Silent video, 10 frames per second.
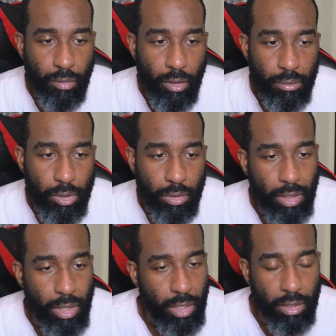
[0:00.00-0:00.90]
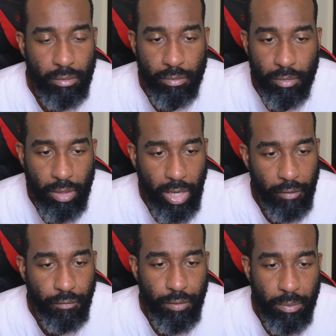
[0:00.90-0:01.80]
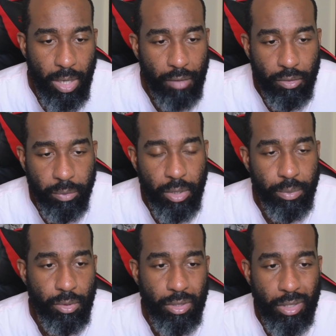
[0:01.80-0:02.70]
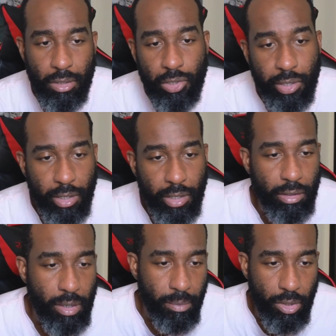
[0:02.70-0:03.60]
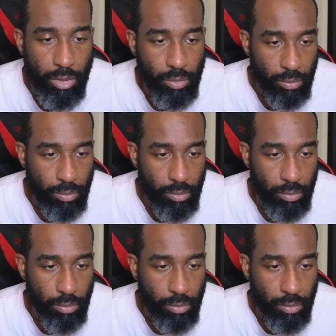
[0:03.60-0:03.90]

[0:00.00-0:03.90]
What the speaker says: So getting that feedback from people and then looking at the numbers,